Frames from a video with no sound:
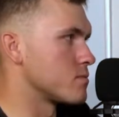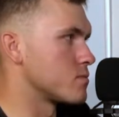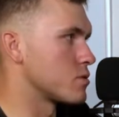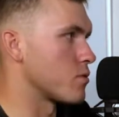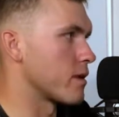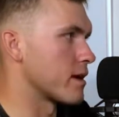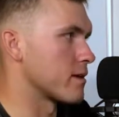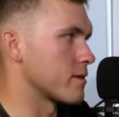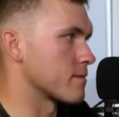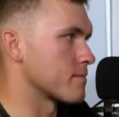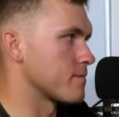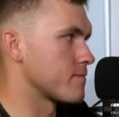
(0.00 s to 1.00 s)
to
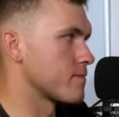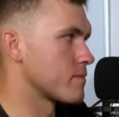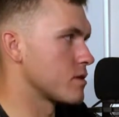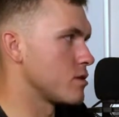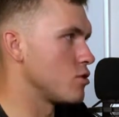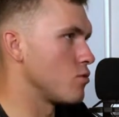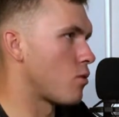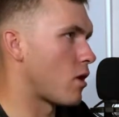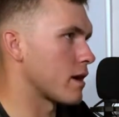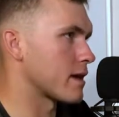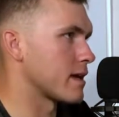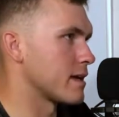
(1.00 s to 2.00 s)
where you
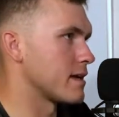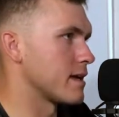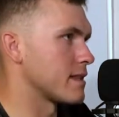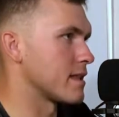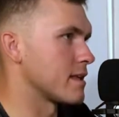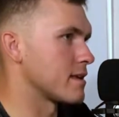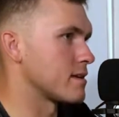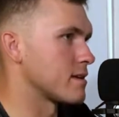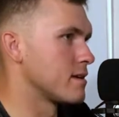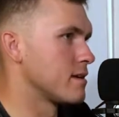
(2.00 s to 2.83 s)
walk in and then